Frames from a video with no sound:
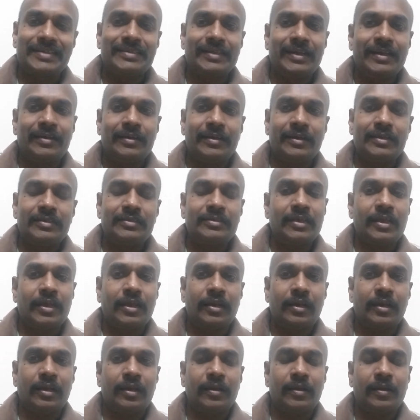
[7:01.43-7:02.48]
hydrates
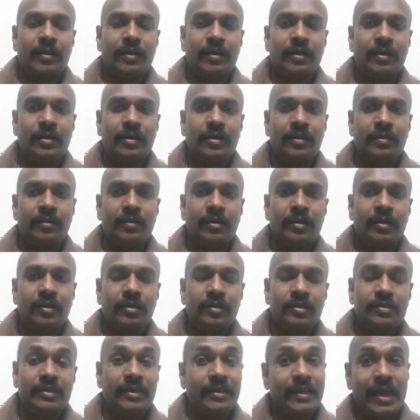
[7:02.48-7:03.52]
are
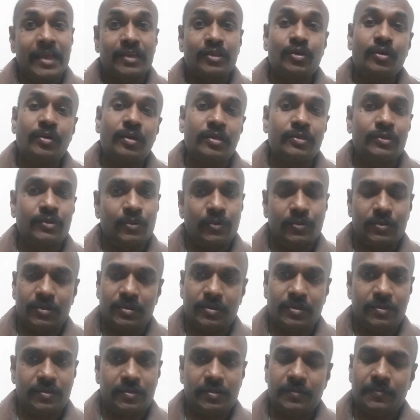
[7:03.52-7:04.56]
is a natural
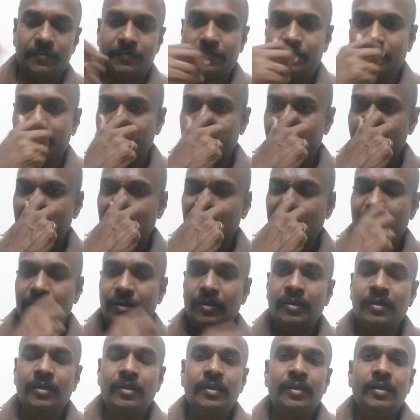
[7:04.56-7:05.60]
source.
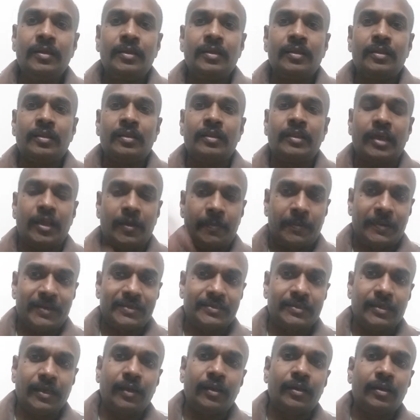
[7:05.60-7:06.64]
They are
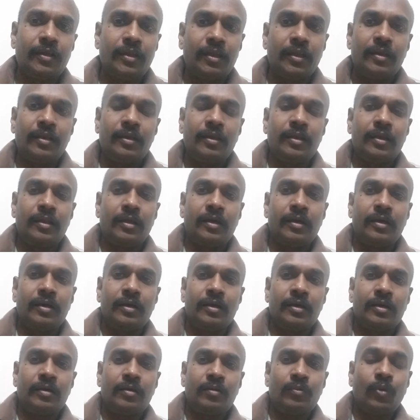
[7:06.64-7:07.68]
present in
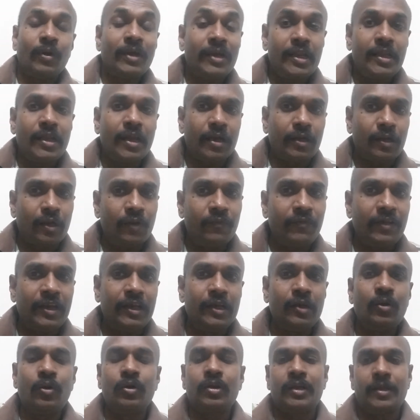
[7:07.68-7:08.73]
only at very
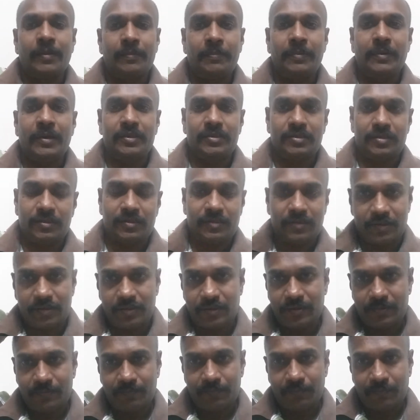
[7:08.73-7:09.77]
low
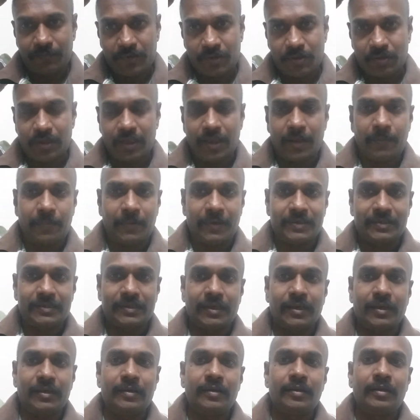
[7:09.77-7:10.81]
temperatures. So they are
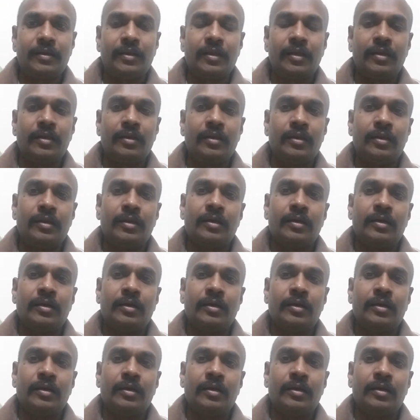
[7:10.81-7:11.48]
present in